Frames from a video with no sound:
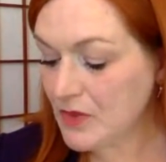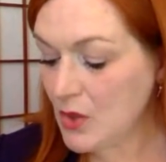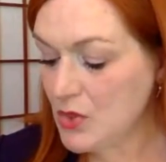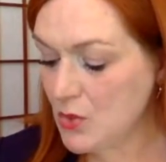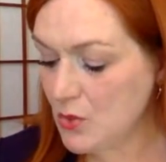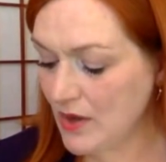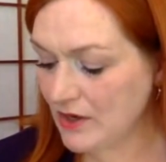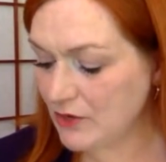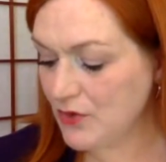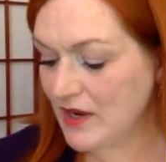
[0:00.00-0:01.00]
the one other
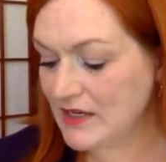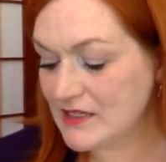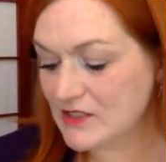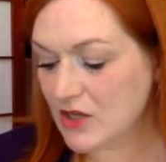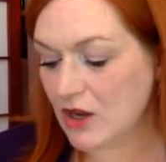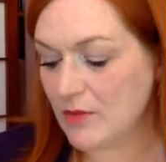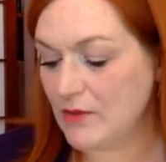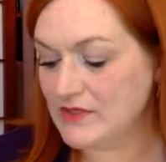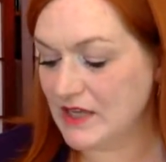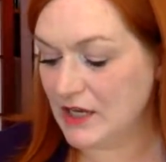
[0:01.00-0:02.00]
thing I didn't talk about was
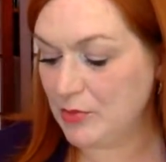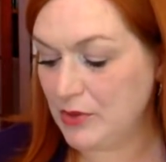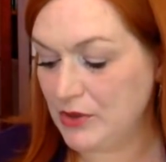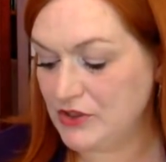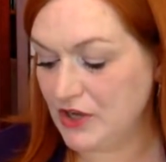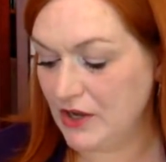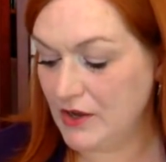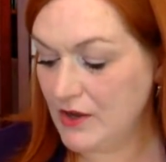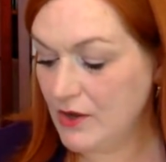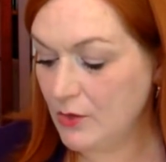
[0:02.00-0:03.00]
gutta percha,
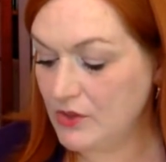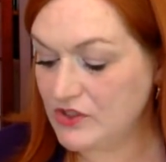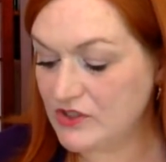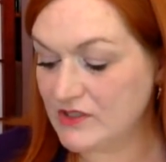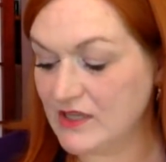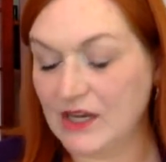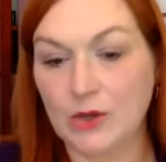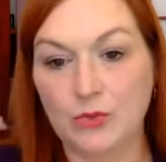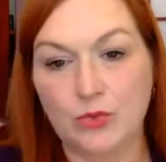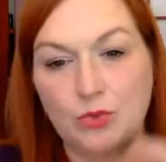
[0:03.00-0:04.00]
which is like a
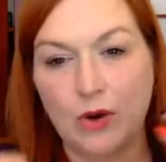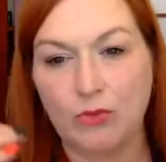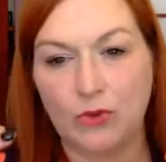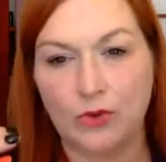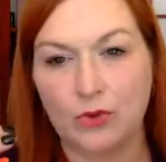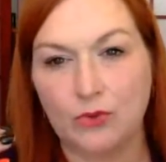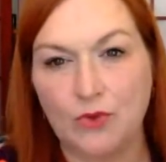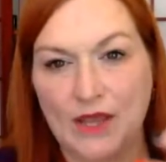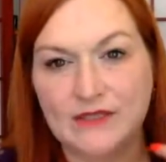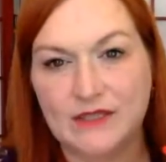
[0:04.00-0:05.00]
rubber
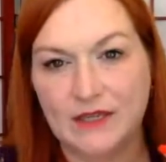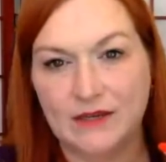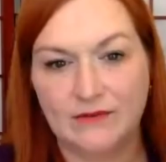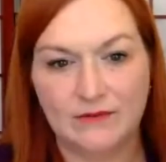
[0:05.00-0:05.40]
resin.